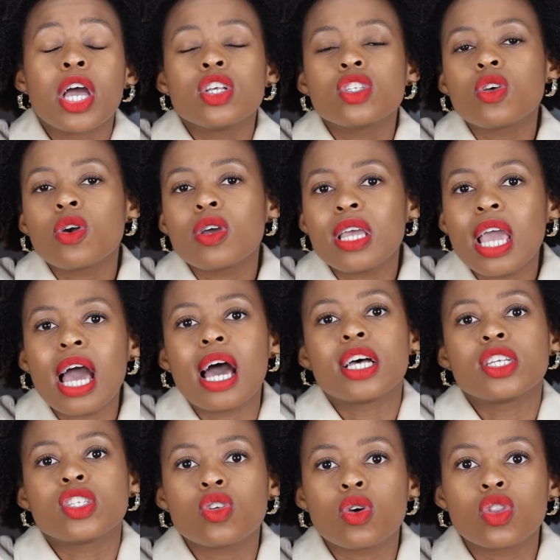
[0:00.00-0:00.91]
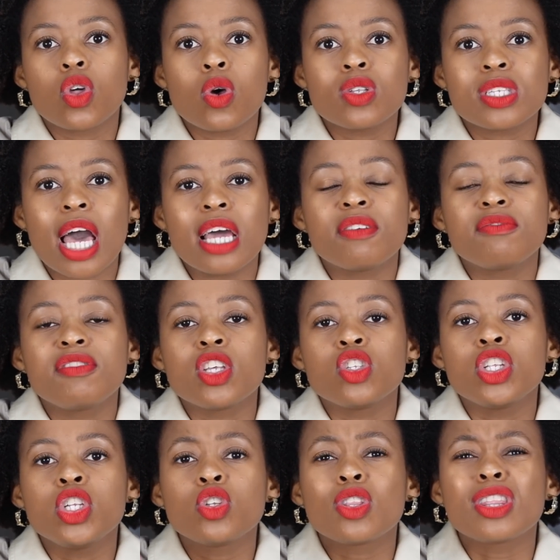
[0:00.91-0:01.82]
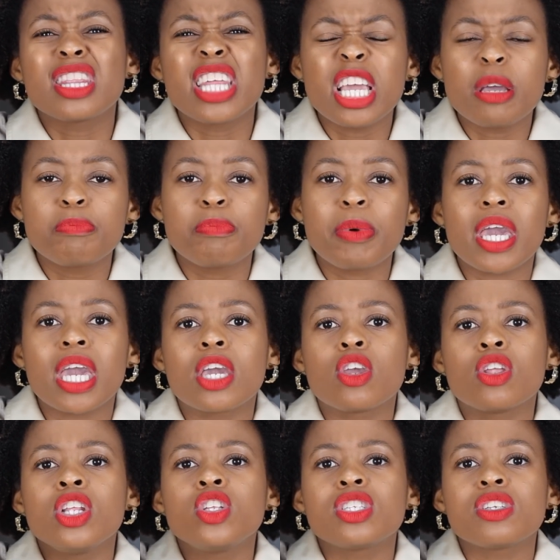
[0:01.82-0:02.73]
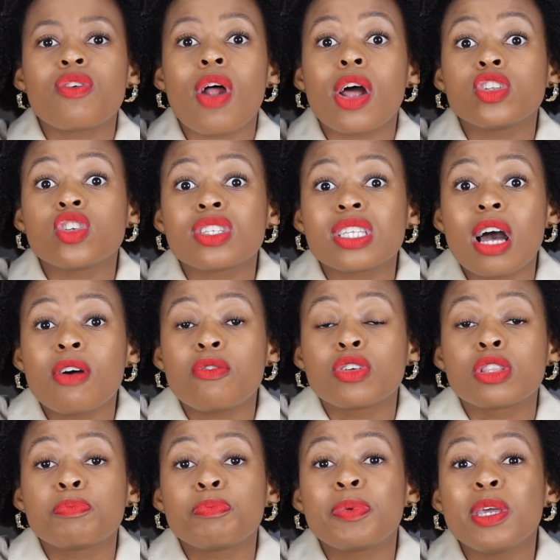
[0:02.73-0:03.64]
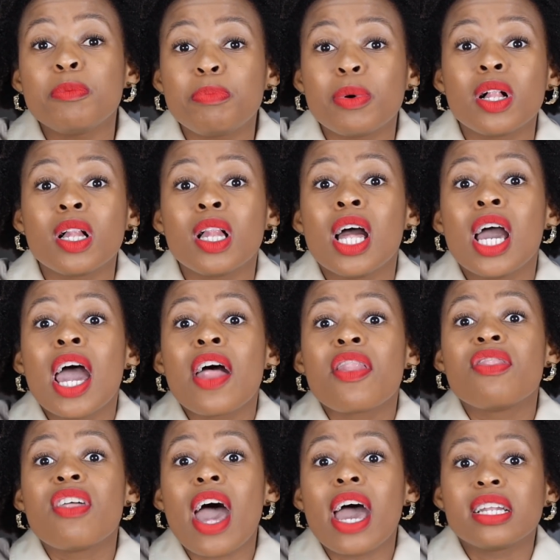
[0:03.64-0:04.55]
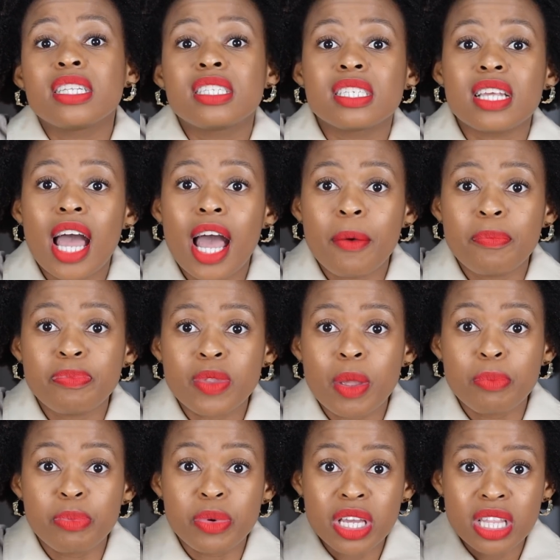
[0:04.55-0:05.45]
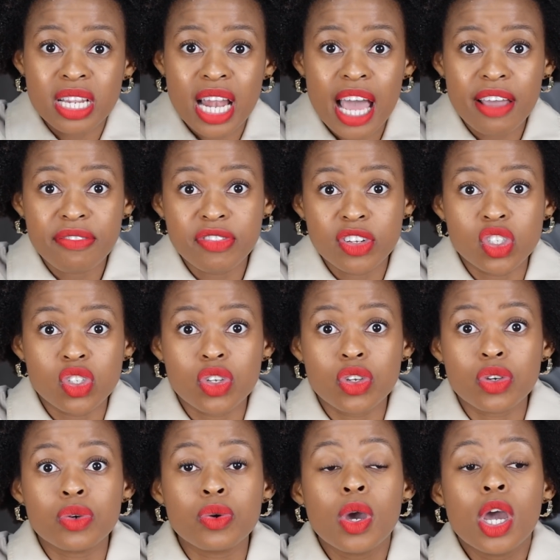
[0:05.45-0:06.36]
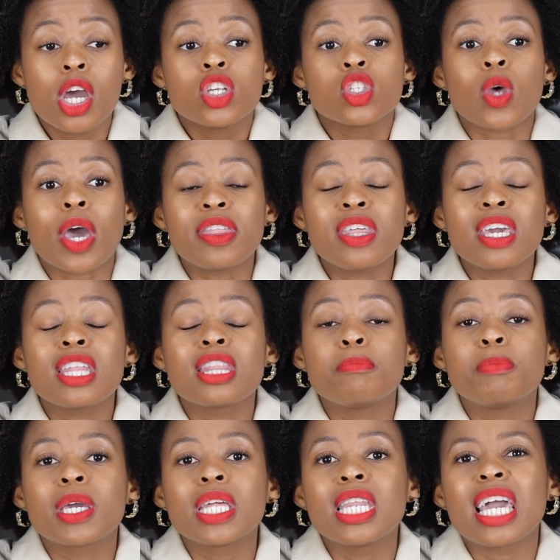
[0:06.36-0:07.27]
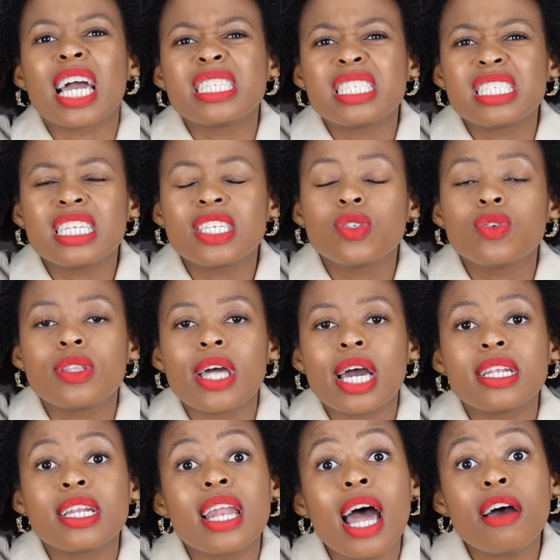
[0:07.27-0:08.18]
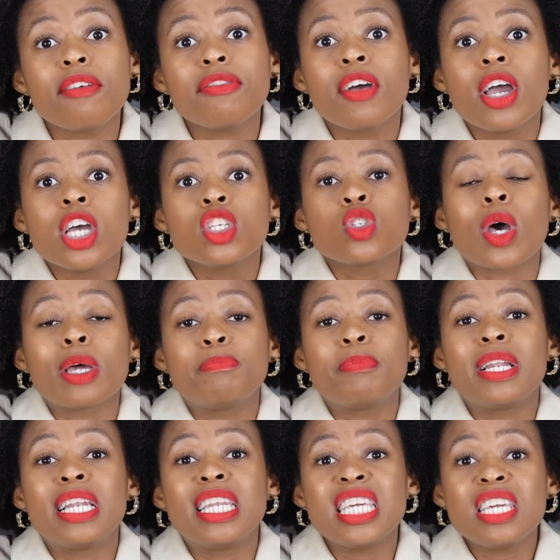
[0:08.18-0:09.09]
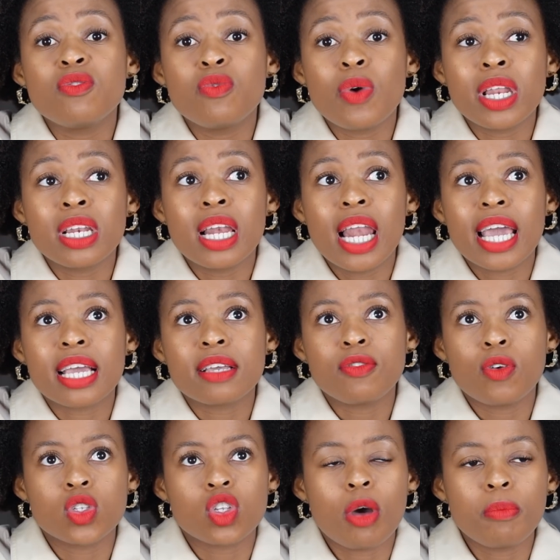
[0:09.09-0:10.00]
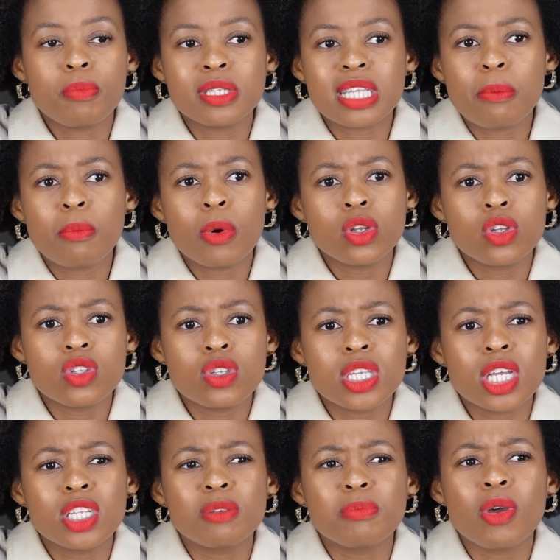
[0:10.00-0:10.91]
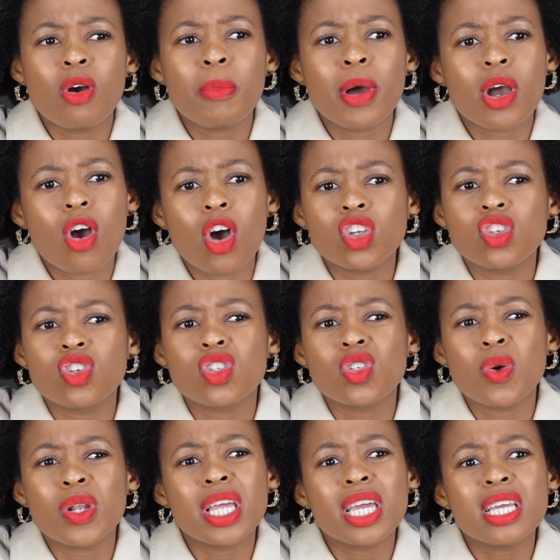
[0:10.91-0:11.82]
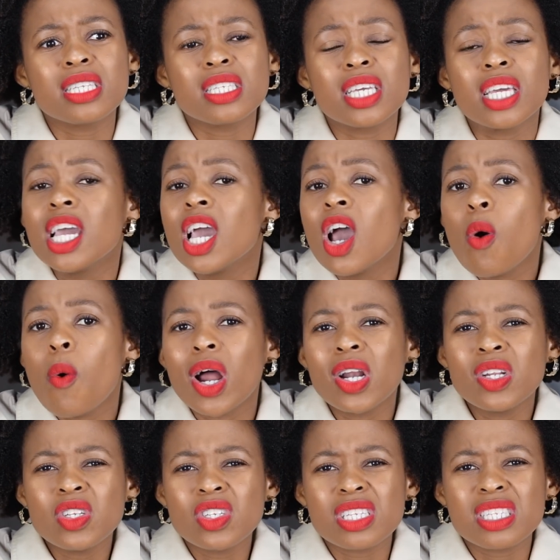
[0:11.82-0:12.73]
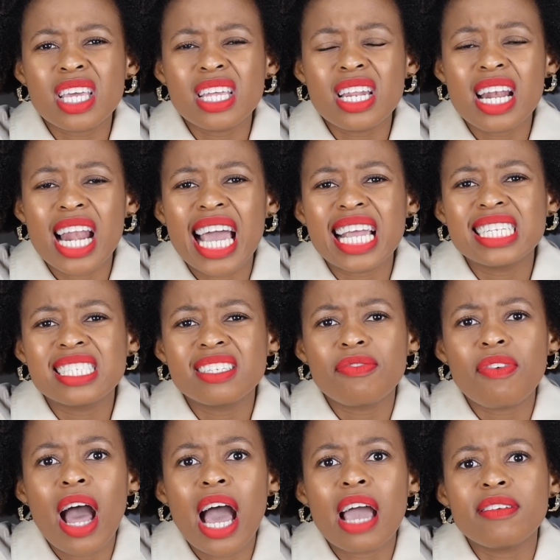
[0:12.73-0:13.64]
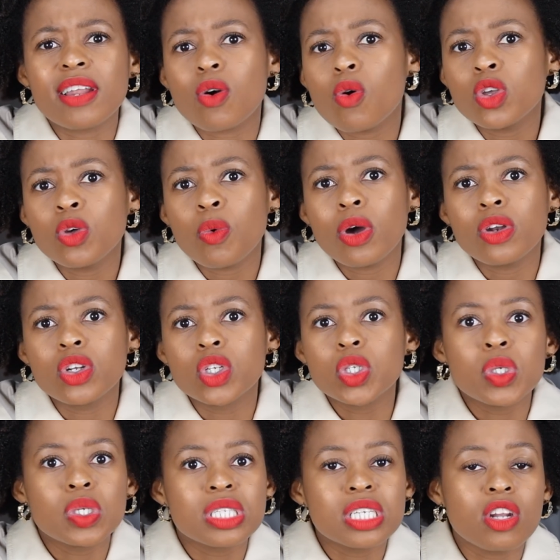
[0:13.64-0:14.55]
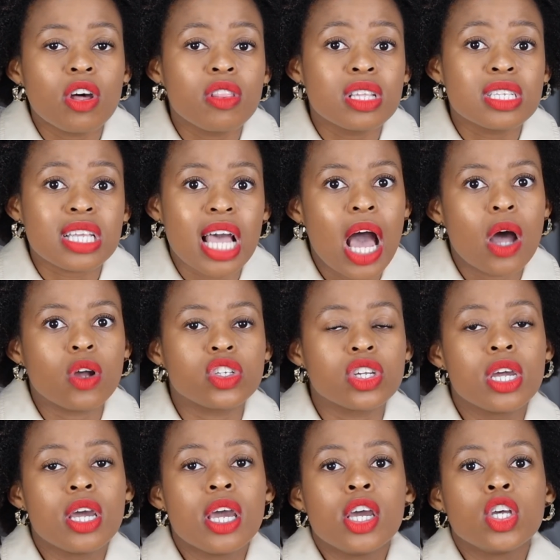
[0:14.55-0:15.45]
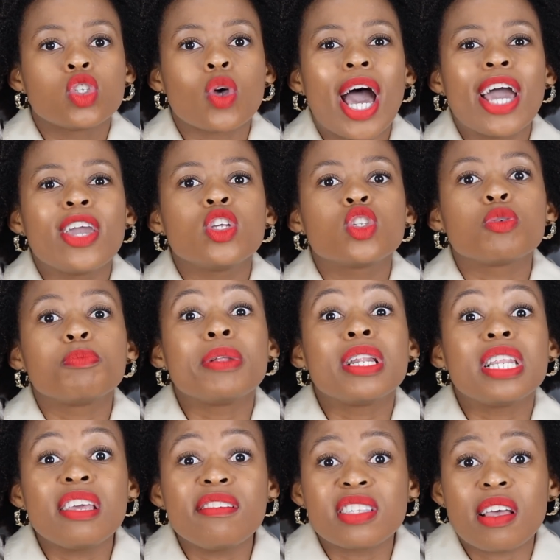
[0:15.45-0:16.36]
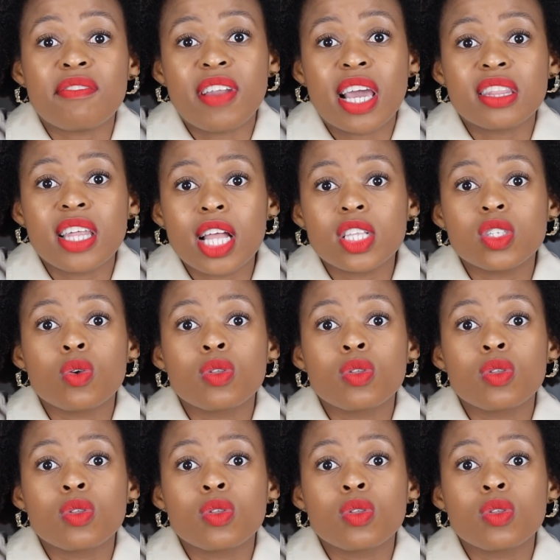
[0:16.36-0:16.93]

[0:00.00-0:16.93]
So those kind of things. You need to think big. You need to surround yourself with people that breathe life into you. So I think in the beginning I didn't do that enough. So I believe when, like for example, someone used to say to me, oh my gosh, you're so lazy. Why don't you just get a 9 to 5? Like all you want to do is sit on this couch. So I used to believe stuff like that.